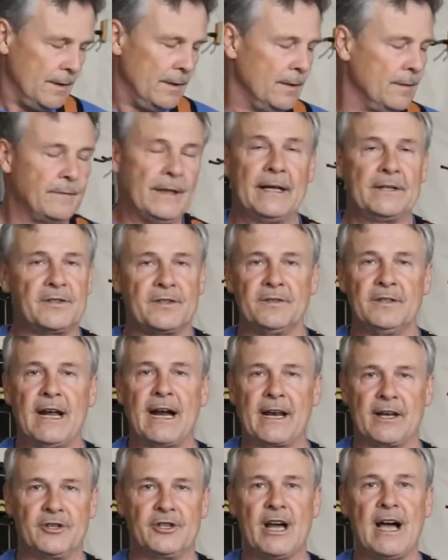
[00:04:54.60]
That's not
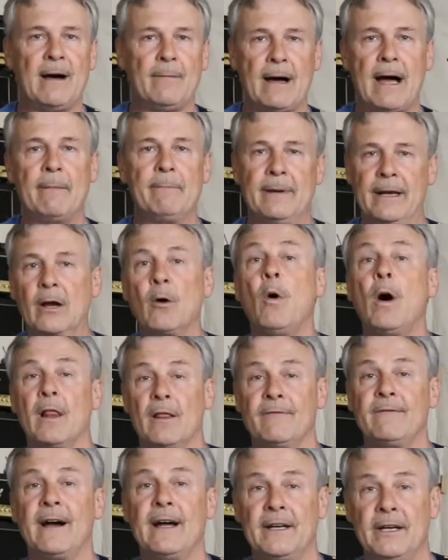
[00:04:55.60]
a job I'd be
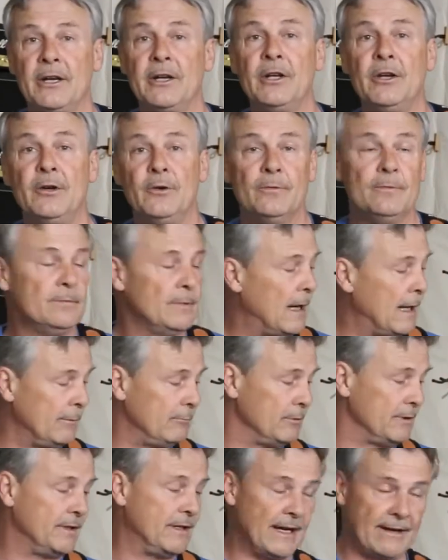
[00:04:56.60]
qualified to do. I
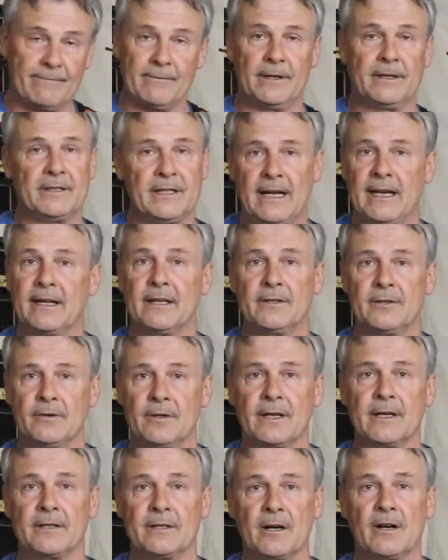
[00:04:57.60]
would definitely take it to a
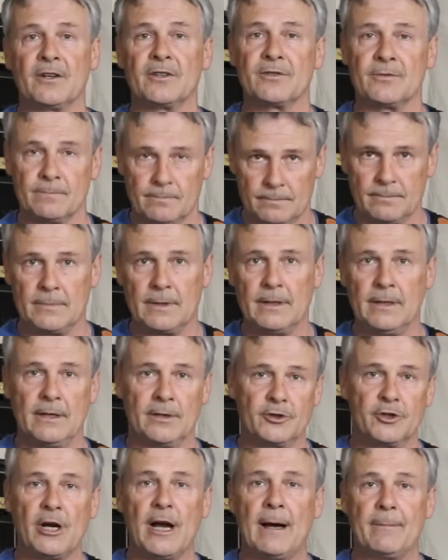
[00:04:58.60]
guitar
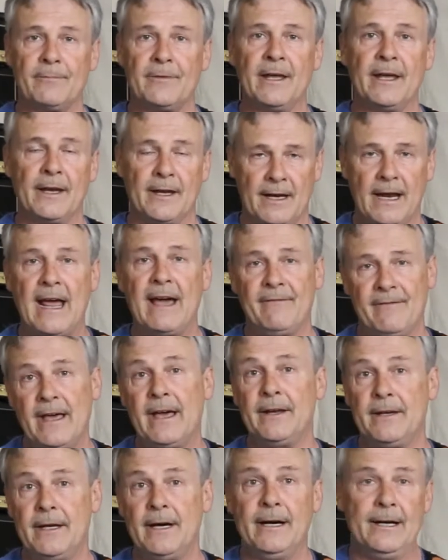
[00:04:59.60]
shop then and have that
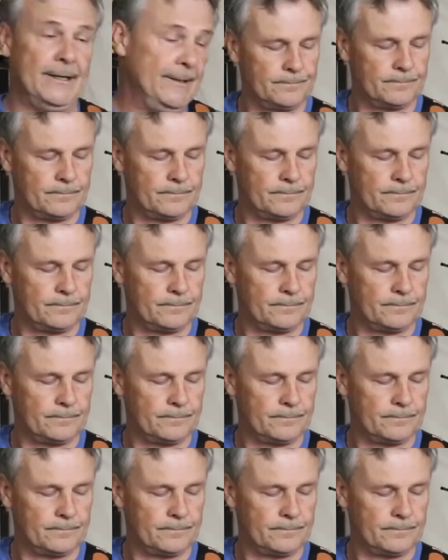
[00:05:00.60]
done.